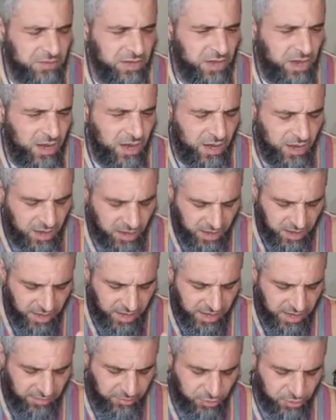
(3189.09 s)

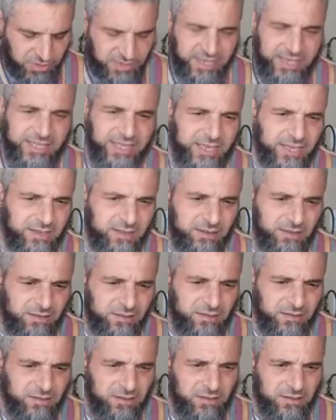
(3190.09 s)
Ibn Sirin,
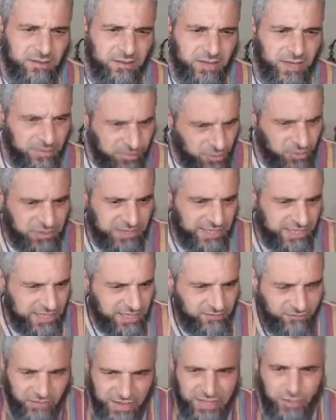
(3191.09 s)

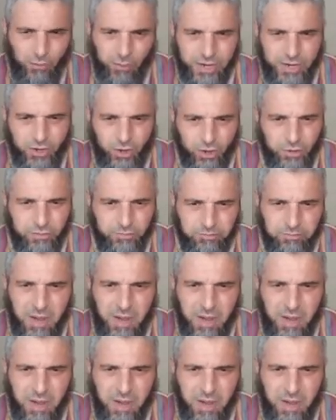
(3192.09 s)
very well-known